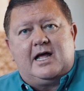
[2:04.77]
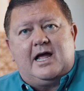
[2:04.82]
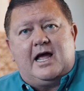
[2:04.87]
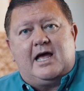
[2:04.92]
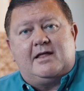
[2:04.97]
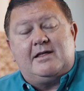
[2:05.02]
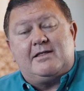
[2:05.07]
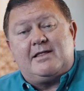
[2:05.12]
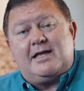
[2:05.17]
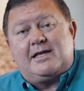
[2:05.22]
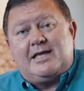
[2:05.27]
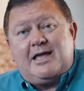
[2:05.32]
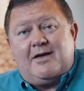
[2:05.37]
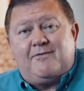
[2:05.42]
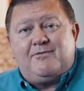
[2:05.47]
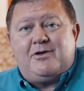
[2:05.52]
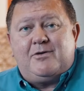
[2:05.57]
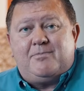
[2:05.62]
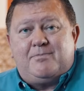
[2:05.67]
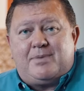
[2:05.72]
And then they
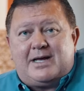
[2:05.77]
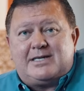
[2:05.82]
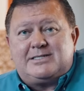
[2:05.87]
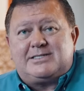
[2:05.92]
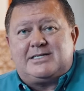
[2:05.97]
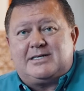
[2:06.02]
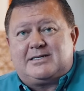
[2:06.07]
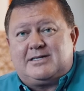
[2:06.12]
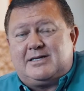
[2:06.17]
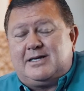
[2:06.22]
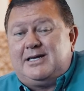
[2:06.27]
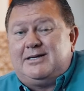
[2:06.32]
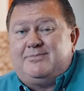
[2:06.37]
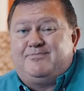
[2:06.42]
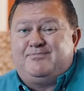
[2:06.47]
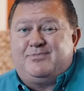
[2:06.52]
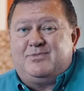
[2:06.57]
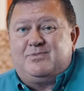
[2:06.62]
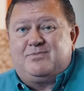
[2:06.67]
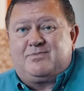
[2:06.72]
give you basically
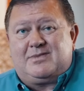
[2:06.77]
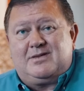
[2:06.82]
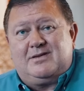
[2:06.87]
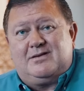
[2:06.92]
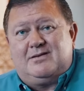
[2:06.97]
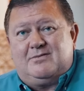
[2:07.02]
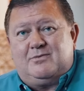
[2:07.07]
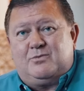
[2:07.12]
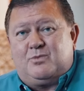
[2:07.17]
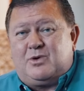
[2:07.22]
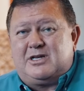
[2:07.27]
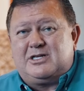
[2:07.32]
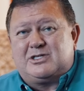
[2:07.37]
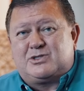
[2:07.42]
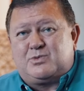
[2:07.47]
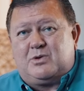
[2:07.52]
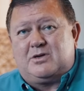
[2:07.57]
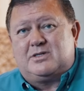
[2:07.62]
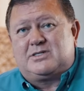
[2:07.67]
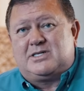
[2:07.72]
what
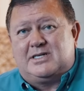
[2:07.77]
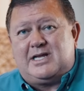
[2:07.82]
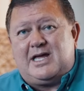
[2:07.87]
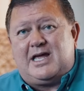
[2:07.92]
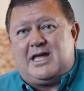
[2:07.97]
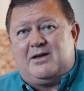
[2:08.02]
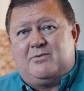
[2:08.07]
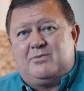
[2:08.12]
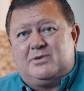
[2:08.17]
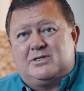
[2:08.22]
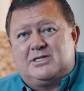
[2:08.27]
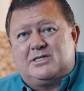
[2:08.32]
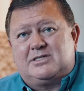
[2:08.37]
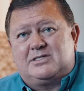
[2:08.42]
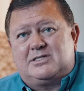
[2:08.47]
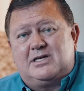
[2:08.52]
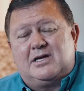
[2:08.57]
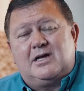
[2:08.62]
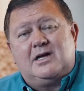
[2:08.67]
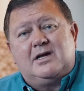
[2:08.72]
it's worth today, which
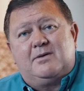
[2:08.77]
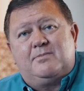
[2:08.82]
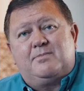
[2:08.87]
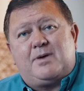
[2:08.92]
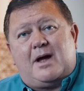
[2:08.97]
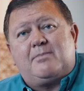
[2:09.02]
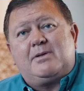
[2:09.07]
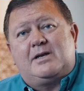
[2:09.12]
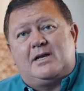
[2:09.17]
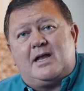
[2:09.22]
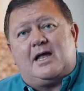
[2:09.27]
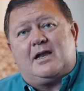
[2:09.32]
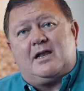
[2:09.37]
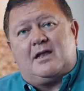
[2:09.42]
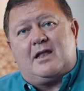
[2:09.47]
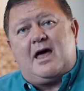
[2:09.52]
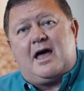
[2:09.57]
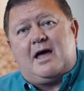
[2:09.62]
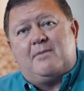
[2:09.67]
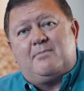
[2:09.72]
is probably not a
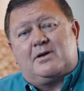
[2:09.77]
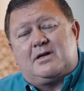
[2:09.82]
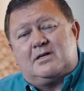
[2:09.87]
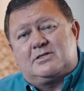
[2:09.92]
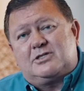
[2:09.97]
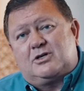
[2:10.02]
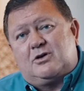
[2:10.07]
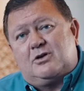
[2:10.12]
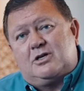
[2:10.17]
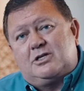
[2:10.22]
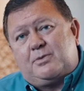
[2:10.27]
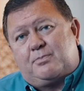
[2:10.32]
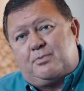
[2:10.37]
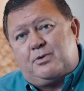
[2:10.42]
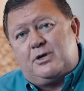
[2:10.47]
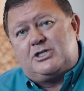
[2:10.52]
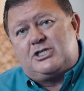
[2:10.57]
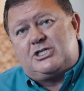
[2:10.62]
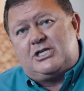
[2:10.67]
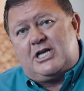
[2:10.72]
lot because they're going to
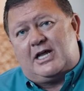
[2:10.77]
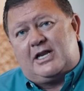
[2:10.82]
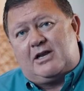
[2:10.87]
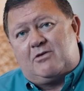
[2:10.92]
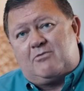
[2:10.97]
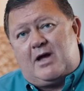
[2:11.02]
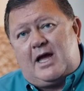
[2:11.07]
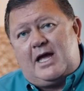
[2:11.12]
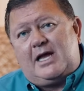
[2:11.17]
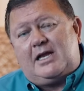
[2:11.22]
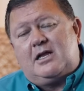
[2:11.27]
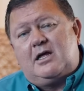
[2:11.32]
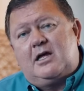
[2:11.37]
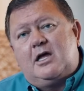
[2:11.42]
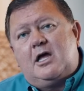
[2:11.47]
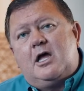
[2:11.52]
depreciate it, right?